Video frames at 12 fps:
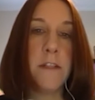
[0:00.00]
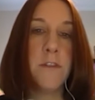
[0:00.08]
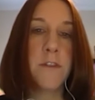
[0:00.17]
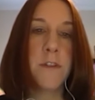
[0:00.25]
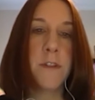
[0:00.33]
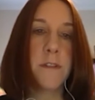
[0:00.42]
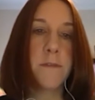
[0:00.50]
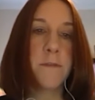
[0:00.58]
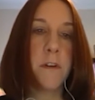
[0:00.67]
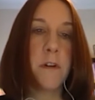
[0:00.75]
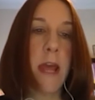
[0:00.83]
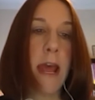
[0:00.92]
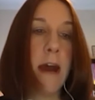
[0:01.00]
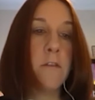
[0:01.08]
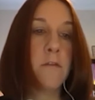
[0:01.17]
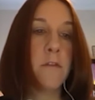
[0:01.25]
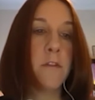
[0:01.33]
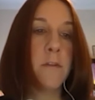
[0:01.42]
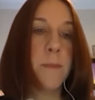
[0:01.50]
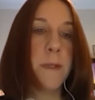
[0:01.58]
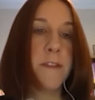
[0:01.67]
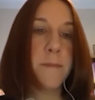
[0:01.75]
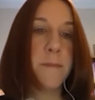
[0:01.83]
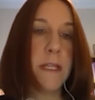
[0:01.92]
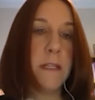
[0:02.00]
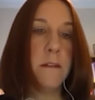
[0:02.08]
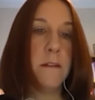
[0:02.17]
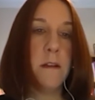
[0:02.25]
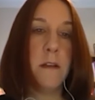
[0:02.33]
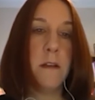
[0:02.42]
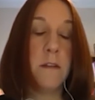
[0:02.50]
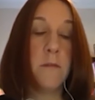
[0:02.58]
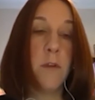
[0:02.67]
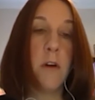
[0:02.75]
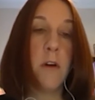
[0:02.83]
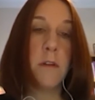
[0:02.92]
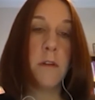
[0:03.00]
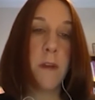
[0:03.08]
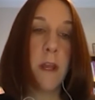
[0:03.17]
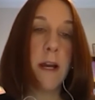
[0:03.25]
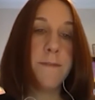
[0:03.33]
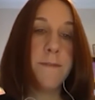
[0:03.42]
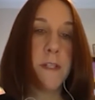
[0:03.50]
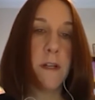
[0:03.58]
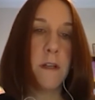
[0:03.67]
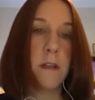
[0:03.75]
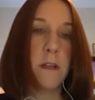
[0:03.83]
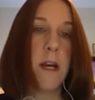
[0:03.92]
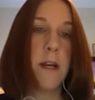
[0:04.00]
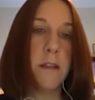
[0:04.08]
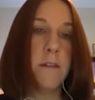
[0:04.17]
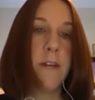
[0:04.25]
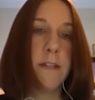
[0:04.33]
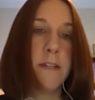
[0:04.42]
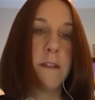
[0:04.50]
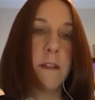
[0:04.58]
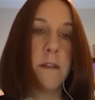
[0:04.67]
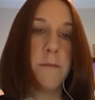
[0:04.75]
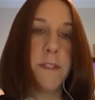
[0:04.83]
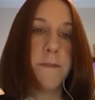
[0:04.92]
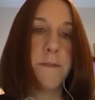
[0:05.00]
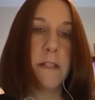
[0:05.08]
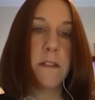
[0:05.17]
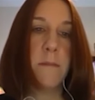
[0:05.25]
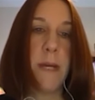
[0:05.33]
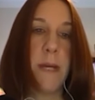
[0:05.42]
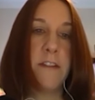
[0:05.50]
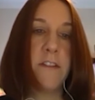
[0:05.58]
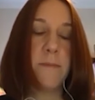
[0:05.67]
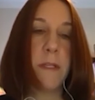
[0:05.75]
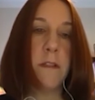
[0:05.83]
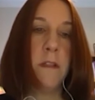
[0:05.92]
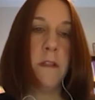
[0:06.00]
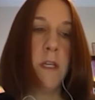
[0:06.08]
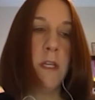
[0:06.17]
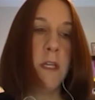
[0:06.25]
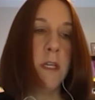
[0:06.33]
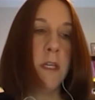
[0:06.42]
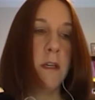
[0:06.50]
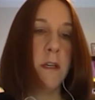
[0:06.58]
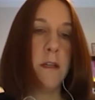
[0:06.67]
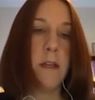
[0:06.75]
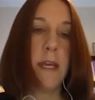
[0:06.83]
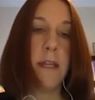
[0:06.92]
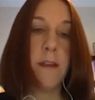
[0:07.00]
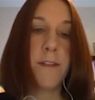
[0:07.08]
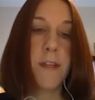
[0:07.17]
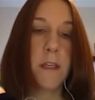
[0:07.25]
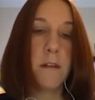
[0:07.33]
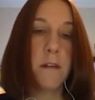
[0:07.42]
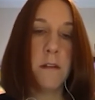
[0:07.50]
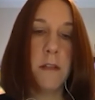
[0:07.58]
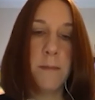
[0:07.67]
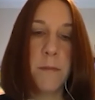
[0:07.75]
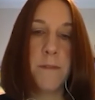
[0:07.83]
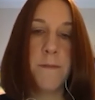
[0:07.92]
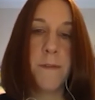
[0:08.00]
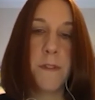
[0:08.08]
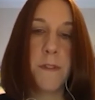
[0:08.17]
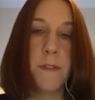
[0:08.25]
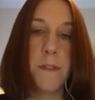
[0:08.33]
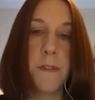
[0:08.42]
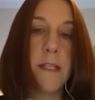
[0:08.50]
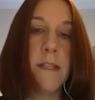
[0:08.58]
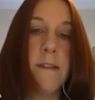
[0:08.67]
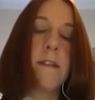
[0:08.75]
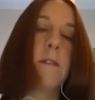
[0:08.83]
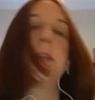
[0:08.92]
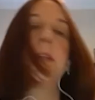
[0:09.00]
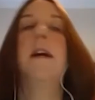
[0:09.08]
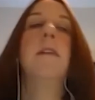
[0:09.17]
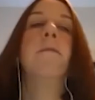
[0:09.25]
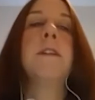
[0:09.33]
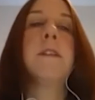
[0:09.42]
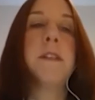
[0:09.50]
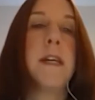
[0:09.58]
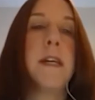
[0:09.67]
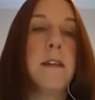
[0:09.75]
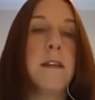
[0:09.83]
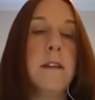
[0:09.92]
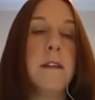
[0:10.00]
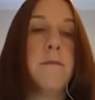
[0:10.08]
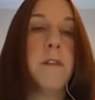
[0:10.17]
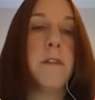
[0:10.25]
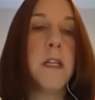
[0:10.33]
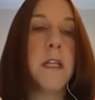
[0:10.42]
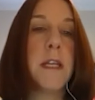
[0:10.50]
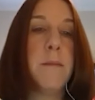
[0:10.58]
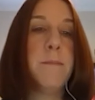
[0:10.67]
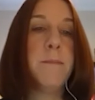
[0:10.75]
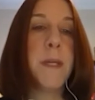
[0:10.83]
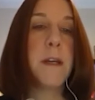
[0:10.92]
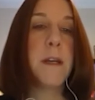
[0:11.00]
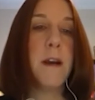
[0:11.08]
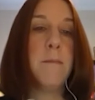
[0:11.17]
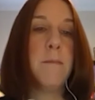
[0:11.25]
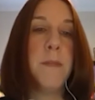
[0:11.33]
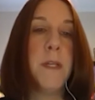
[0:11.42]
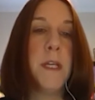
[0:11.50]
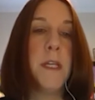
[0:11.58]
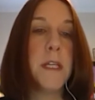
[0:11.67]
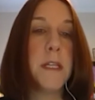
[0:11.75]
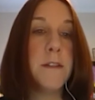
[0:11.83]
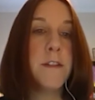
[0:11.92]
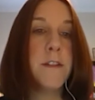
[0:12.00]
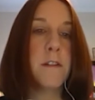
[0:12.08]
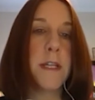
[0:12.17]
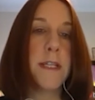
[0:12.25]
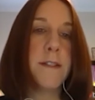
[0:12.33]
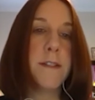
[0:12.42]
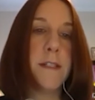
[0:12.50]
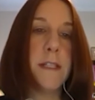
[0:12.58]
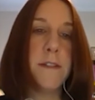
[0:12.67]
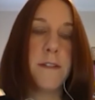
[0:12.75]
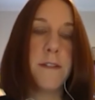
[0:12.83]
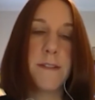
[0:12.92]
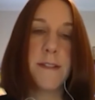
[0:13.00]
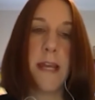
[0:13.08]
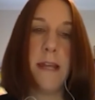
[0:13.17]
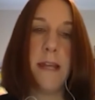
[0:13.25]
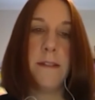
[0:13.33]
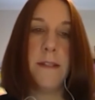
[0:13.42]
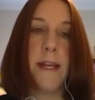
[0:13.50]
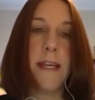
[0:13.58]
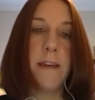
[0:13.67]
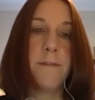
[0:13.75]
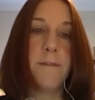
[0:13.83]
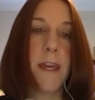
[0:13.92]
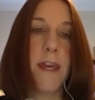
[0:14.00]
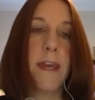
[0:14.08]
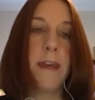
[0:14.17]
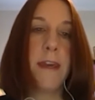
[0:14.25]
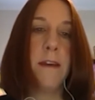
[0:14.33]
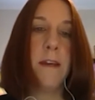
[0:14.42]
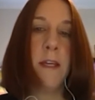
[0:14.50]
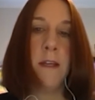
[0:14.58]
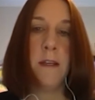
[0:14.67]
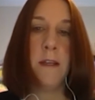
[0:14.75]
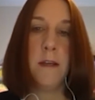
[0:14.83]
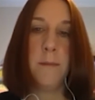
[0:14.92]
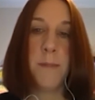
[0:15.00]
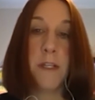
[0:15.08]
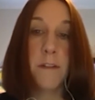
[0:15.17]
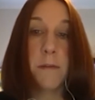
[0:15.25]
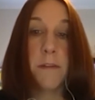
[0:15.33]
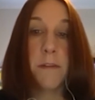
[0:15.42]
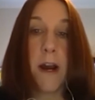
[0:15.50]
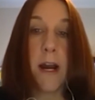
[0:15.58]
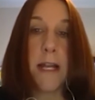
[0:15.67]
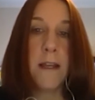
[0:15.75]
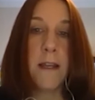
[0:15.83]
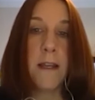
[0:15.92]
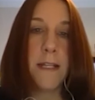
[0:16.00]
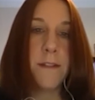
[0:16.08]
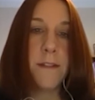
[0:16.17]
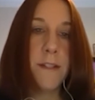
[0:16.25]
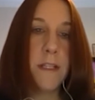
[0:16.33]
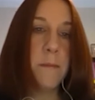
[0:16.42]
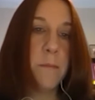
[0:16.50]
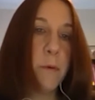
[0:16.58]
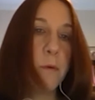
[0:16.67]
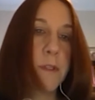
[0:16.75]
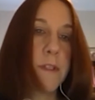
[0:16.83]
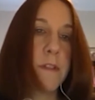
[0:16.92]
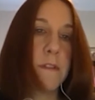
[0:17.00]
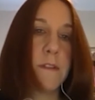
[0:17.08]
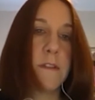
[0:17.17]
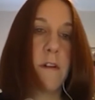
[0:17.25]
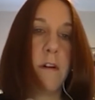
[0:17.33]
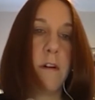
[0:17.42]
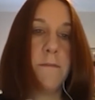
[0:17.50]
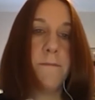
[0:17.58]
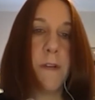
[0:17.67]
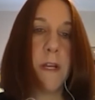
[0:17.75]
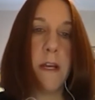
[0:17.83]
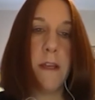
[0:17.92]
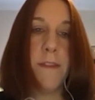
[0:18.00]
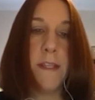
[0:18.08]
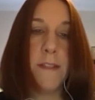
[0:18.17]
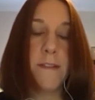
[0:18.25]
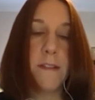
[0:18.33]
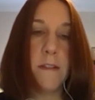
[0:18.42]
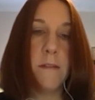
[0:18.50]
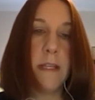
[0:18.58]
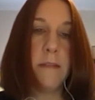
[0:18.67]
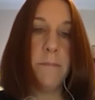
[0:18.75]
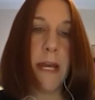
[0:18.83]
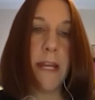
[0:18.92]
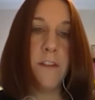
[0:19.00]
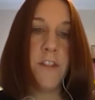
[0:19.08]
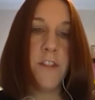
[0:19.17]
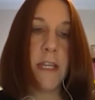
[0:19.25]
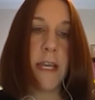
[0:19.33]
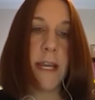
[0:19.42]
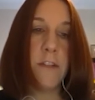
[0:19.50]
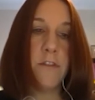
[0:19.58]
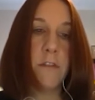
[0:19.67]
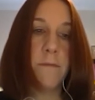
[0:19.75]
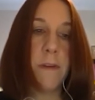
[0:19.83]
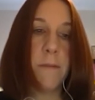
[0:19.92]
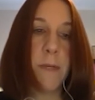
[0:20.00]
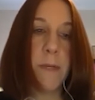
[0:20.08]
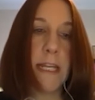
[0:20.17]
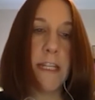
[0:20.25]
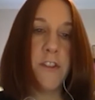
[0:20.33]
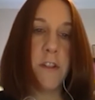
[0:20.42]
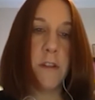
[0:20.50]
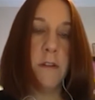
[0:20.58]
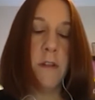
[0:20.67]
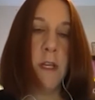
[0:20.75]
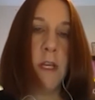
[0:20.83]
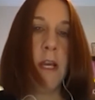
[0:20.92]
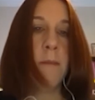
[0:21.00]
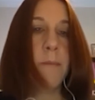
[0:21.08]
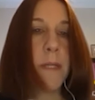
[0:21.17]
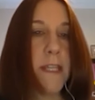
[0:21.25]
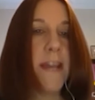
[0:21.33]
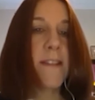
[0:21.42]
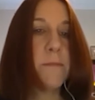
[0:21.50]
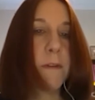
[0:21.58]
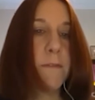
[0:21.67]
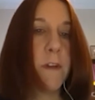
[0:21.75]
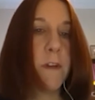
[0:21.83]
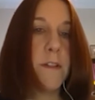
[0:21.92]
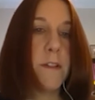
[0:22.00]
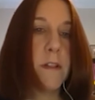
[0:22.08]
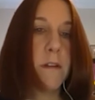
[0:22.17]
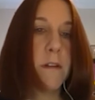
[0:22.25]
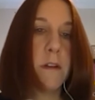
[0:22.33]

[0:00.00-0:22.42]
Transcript: interest for our group has been uh, the role of lifestyle and cardiovascular risk factor management. Uh, and I think a number of studies that we have undertaken have really become integrated into standard AF care uh, because we've highlighted the importance of uh, this in, in managing atrial fibrillation. But yes, we've learned a lot